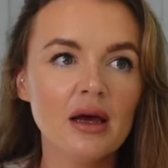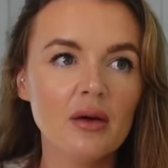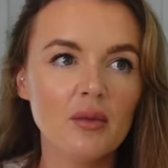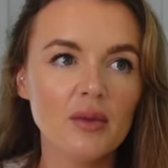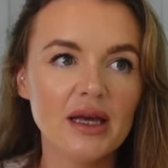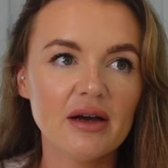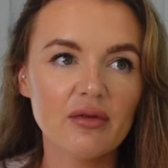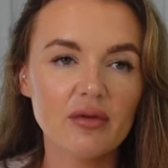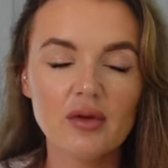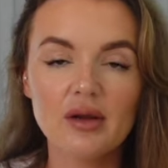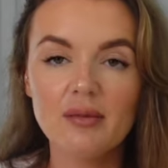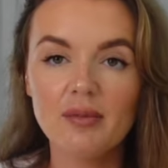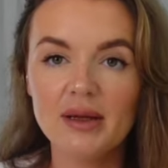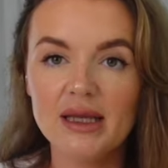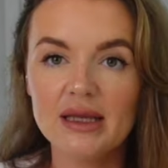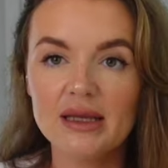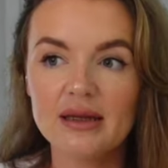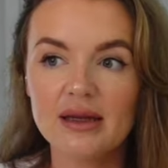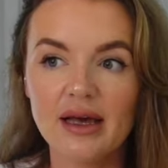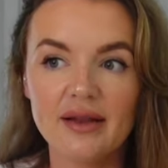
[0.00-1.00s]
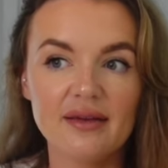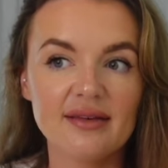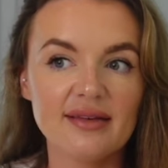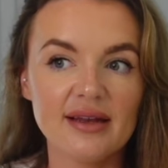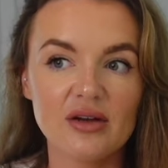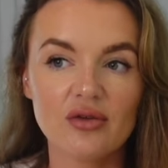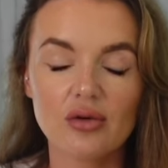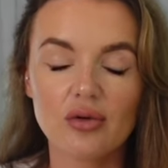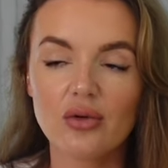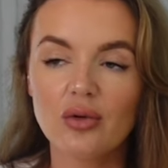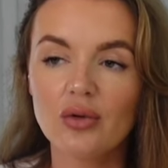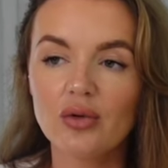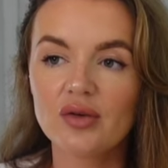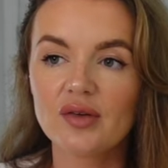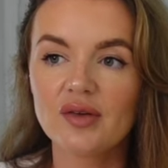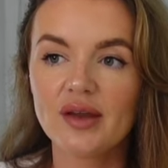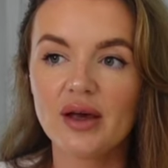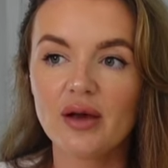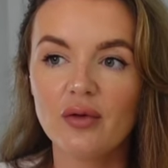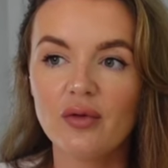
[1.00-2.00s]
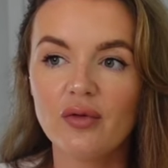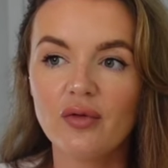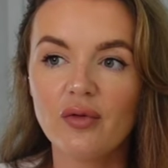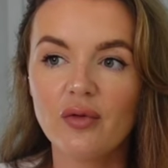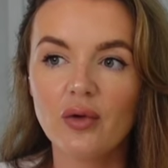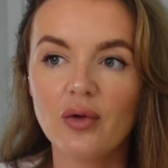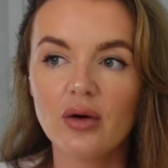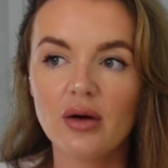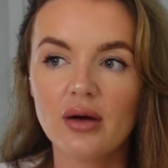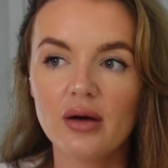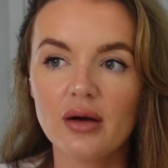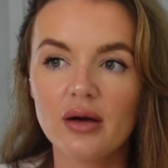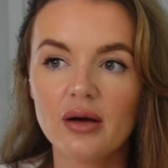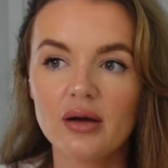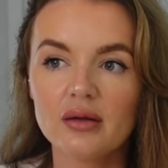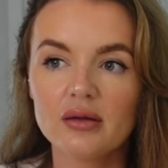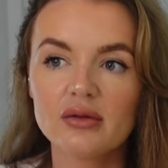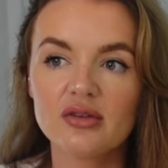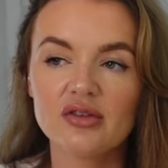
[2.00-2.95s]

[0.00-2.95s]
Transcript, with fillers: we have only been in the Central Coast now for